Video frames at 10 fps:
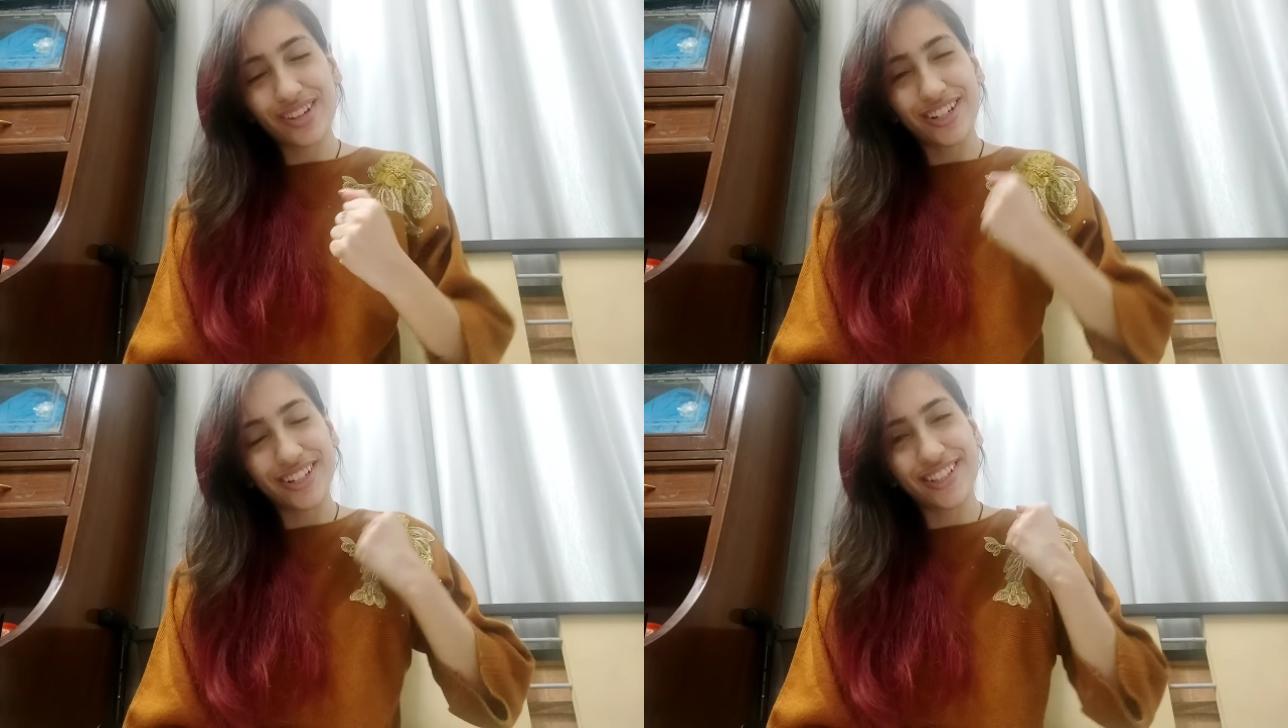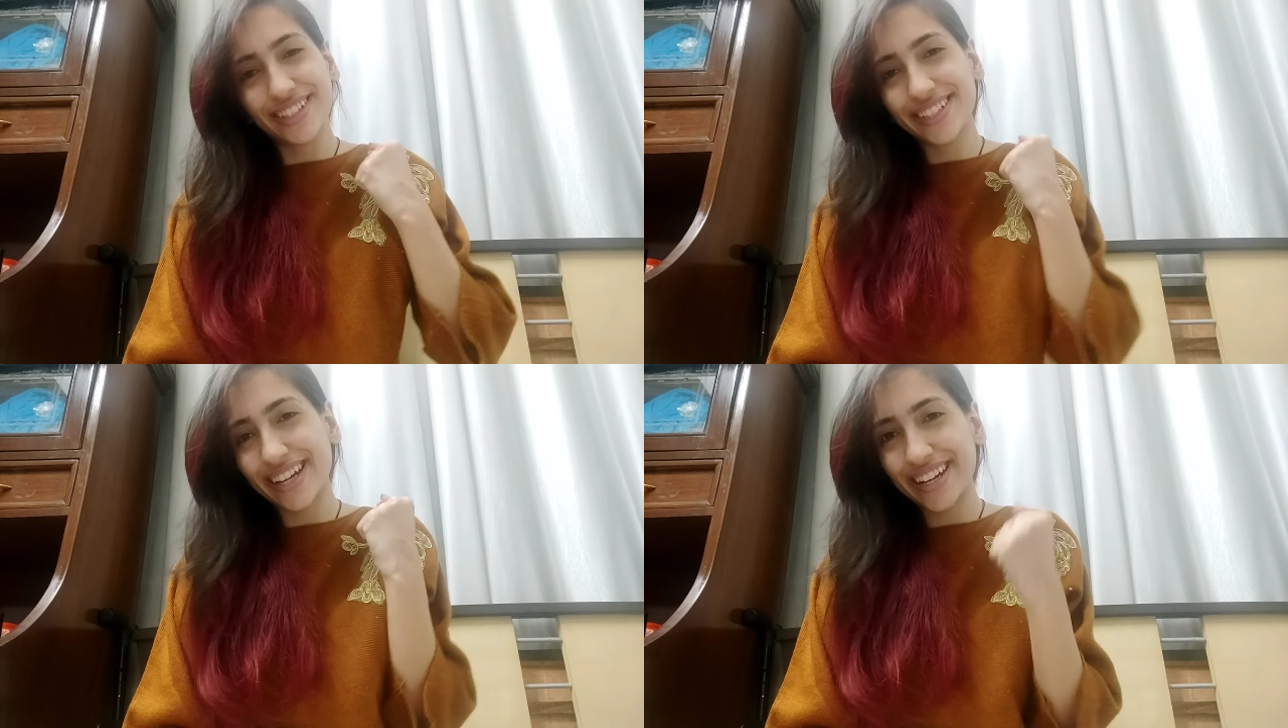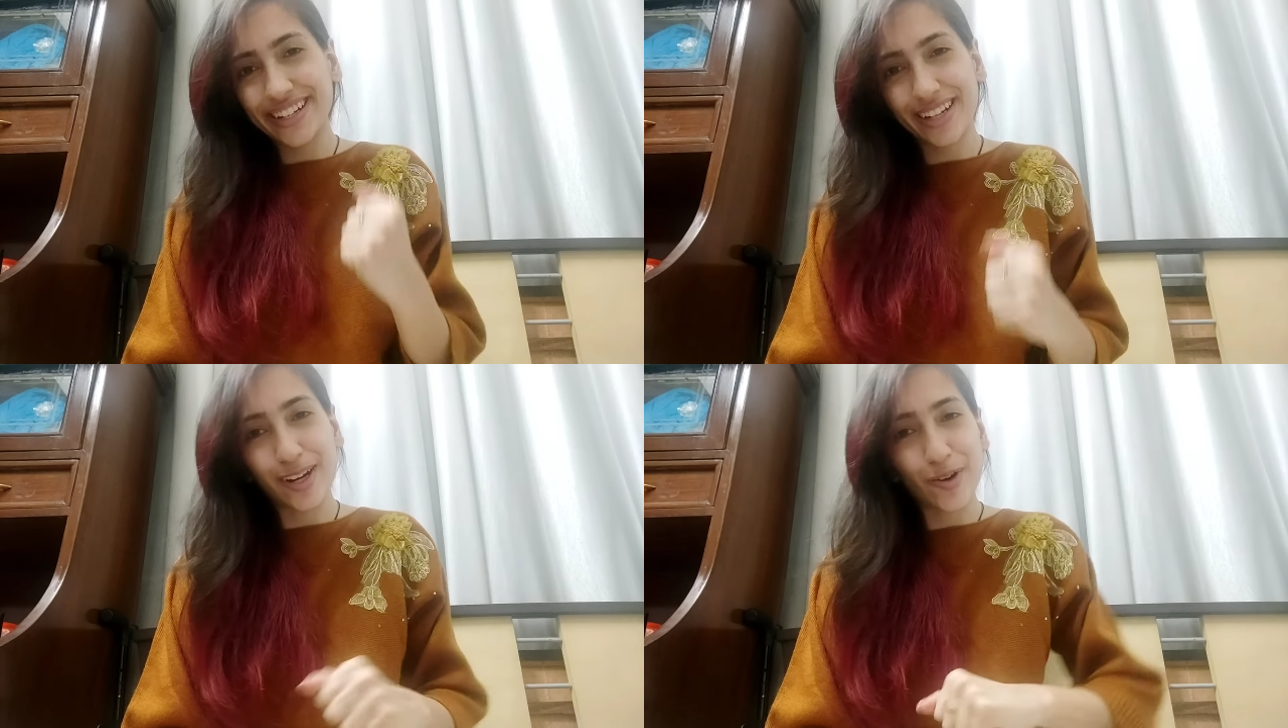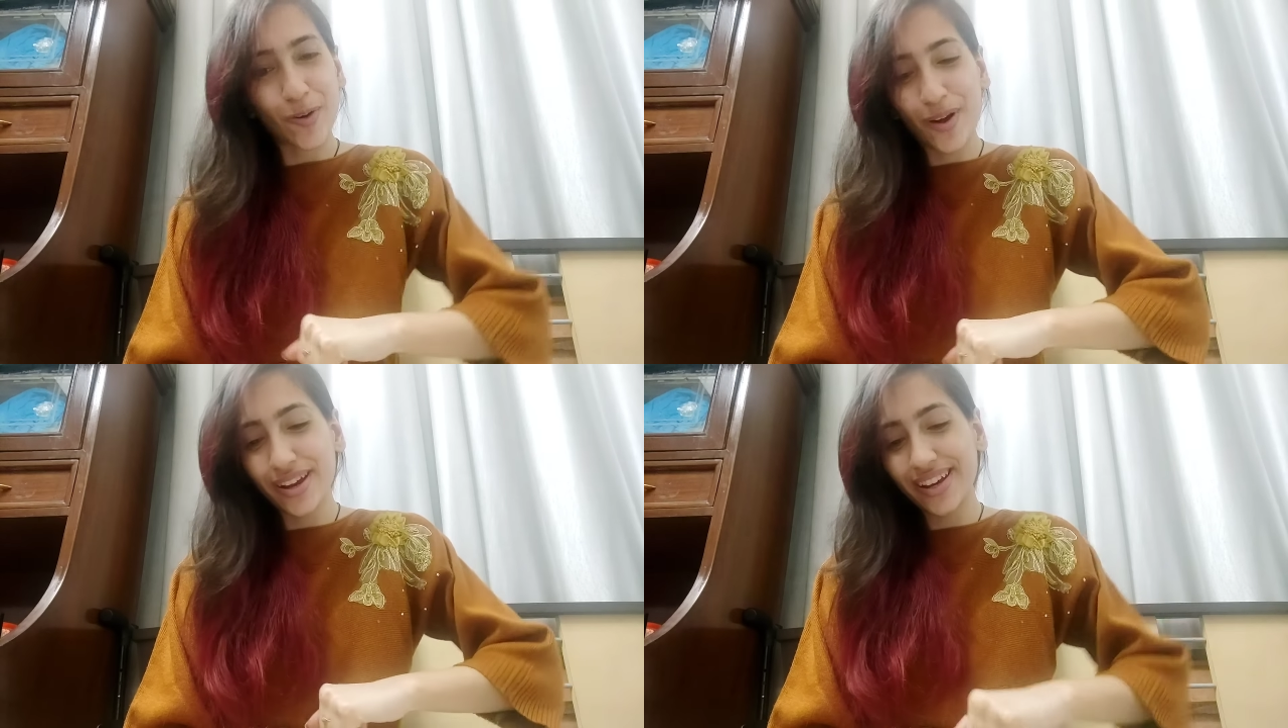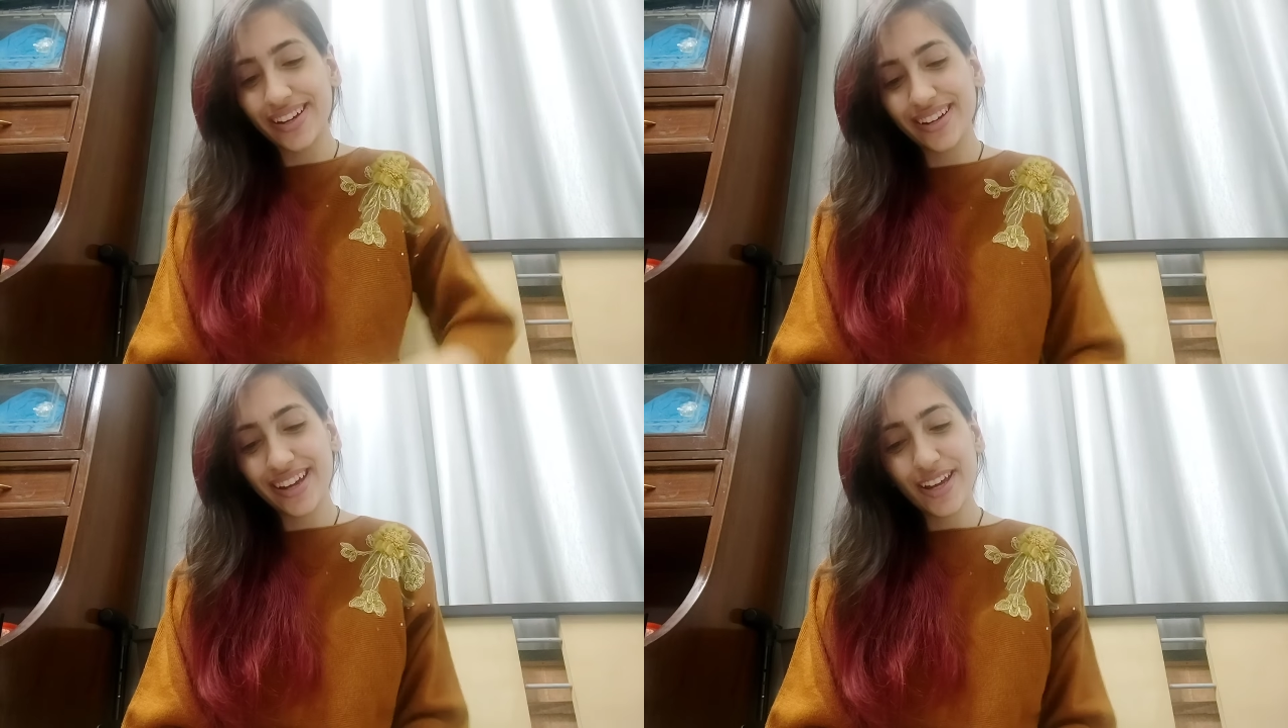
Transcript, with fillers: hurt and annoyed